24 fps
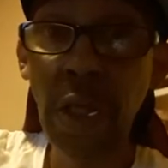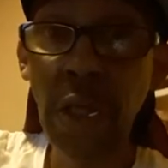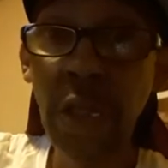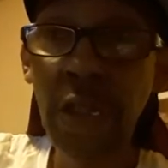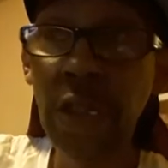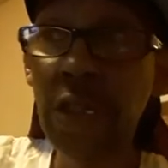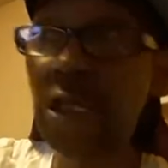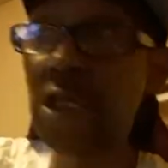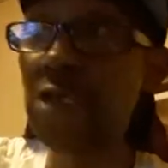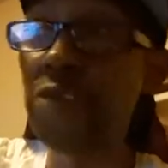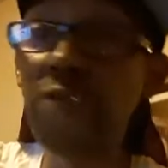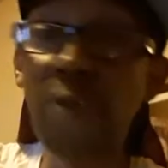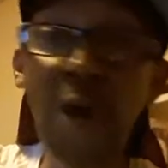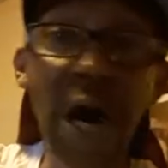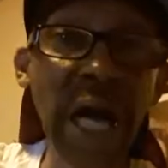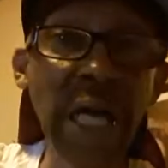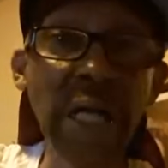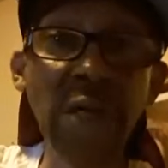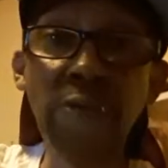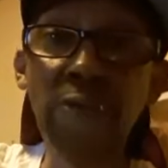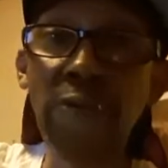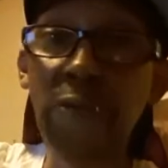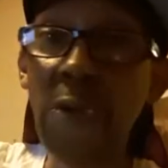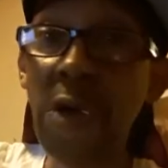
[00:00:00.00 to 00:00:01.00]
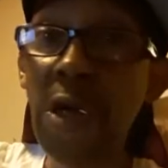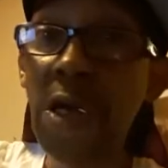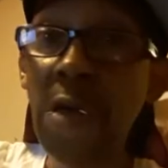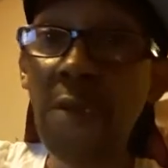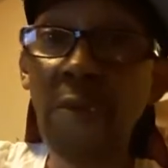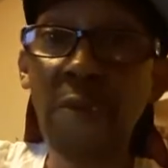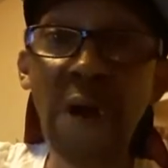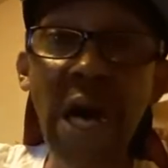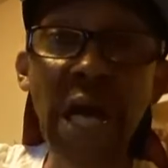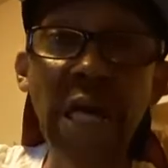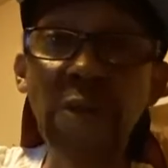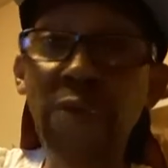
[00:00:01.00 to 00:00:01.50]
since Michael
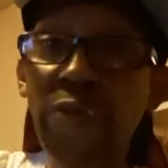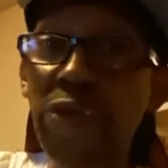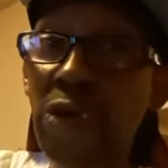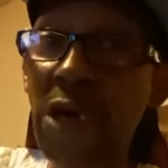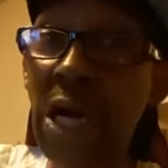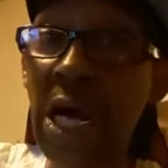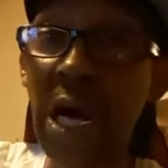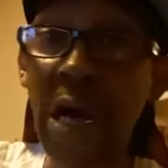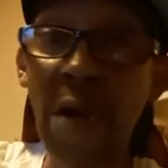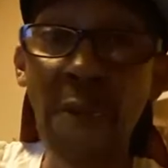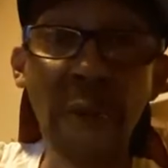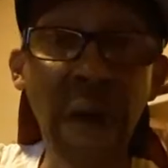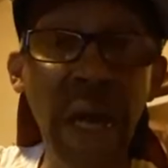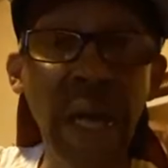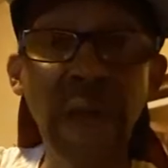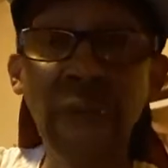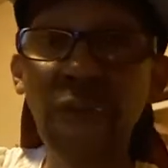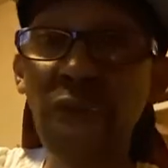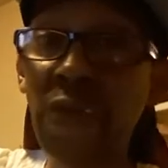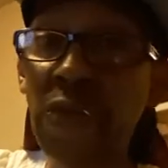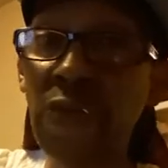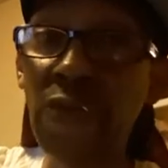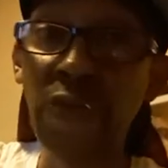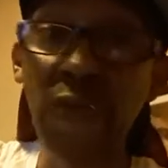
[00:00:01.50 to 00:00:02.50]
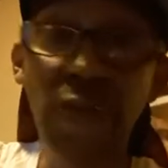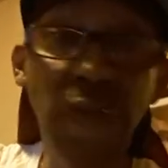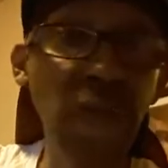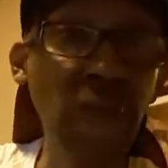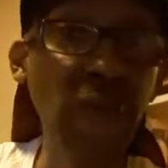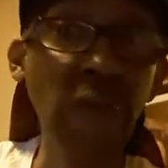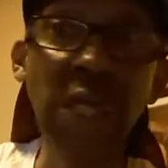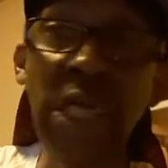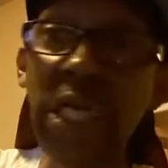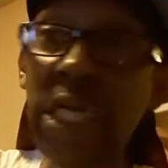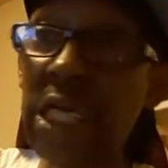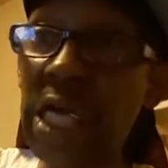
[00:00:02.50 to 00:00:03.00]
Michael Brown, man. We
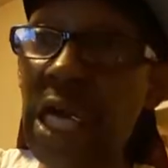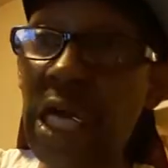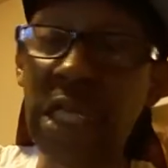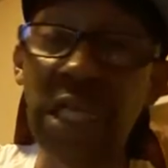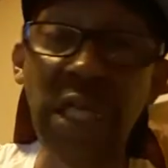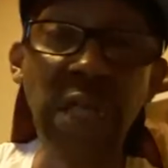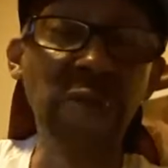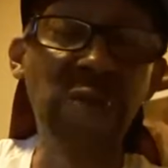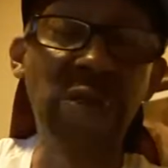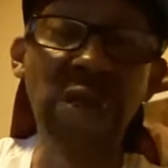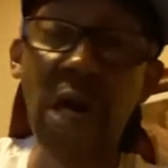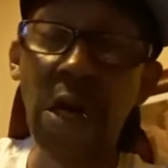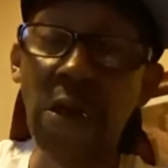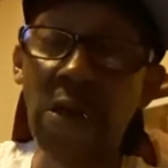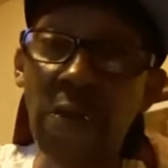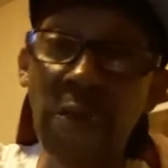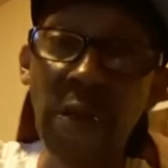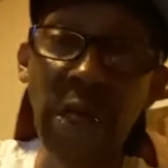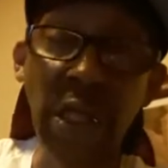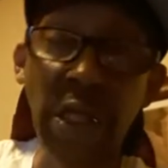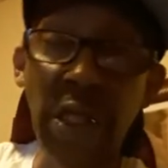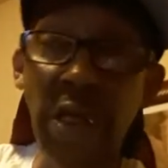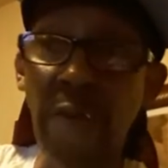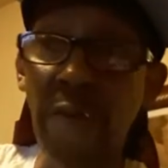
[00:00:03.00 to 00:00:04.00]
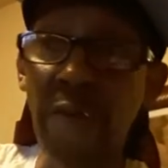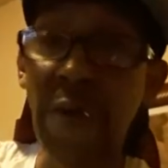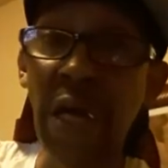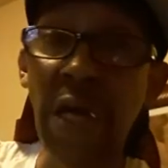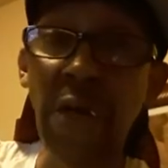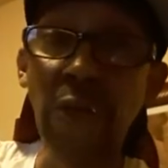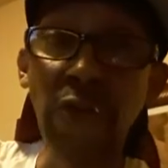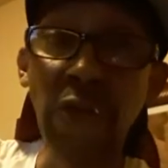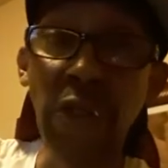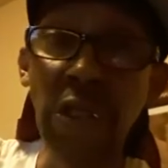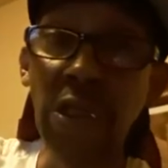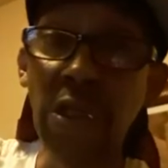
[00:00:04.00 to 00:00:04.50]
we ain't got to keep talking about that, man. We